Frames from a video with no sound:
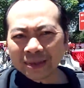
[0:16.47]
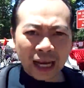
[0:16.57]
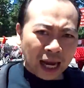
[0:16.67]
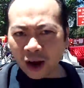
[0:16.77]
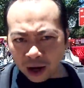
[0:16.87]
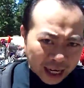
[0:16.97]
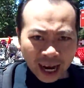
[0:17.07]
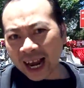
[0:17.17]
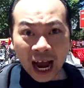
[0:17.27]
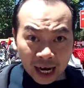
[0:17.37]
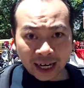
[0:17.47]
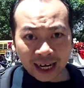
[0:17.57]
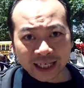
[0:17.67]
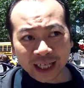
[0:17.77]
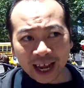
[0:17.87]
all chaotic in
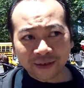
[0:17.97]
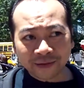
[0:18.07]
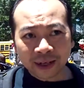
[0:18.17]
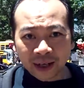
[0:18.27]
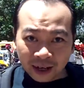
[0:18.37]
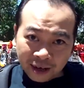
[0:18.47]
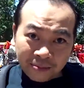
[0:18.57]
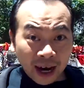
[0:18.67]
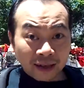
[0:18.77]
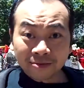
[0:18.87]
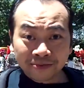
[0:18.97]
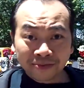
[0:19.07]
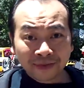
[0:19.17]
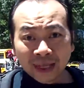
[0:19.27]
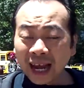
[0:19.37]
his life. But
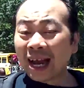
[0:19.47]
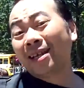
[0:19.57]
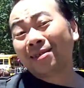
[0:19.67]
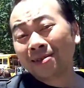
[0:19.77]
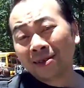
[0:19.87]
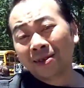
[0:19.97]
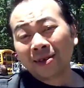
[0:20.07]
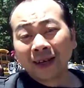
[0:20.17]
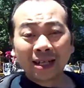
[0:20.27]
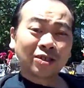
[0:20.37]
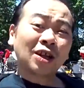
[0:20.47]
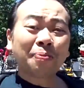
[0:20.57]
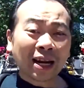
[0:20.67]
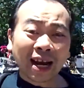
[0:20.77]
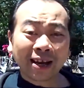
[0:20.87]
hey, it's all
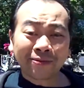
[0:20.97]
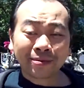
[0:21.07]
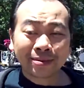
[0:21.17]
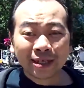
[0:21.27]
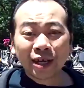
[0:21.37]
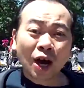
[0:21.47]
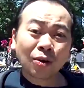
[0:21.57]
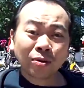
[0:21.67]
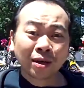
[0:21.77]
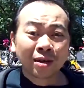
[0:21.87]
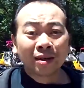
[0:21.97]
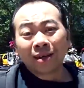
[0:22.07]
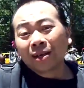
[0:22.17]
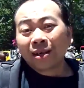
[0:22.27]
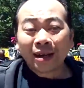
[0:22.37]
about life, you know?
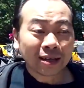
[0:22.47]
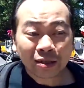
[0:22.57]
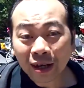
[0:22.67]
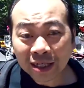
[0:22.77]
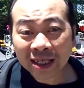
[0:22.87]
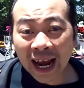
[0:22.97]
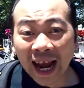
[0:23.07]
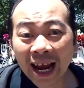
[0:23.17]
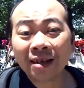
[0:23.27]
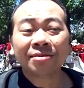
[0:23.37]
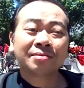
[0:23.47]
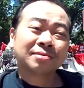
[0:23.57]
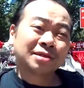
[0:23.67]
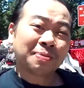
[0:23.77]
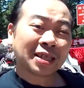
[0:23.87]
You understand?
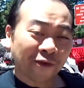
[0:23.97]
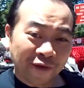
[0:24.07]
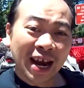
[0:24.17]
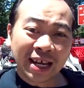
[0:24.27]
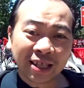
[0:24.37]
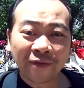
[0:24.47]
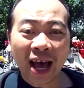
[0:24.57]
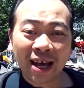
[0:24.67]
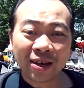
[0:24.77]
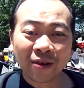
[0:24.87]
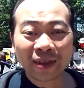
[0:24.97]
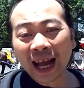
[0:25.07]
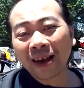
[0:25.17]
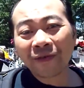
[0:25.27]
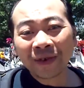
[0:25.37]
It's about the faith, the value of
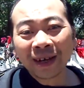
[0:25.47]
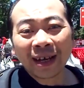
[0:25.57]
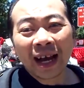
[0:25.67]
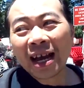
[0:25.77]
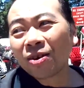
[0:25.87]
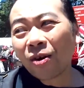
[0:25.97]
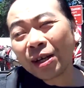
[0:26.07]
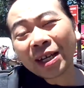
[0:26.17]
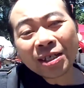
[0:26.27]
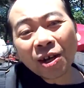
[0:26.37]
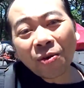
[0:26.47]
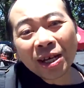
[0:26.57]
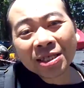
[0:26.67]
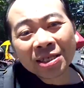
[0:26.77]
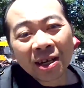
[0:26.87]
life, and all you can do
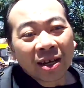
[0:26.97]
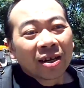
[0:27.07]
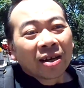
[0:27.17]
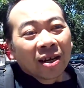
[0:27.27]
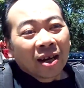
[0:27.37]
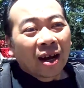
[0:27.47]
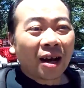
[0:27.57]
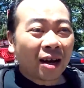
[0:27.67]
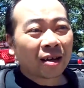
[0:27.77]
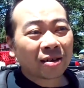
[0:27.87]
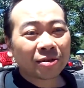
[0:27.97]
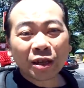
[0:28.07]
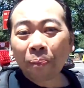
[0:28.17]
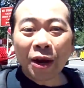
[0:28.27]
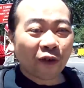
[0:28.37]
is, ah, oh, it's
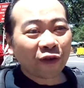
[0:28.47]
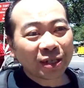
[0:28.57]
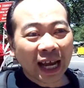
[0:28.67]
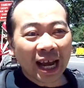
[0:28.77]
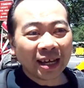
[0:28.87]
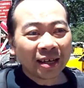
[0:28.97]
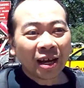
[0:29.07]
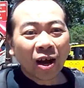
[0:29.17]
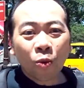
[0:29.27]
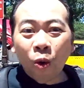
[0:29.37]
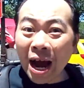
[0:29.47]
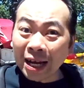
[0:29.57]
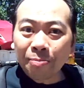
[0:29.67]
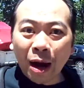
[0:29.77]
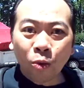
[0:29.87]
a beautiful day, and why
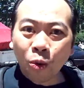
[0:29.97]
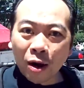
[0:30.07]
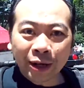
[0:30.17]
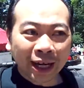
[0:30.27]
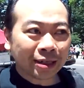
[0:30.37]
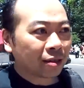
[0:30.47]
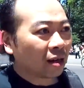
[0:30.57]
am I working?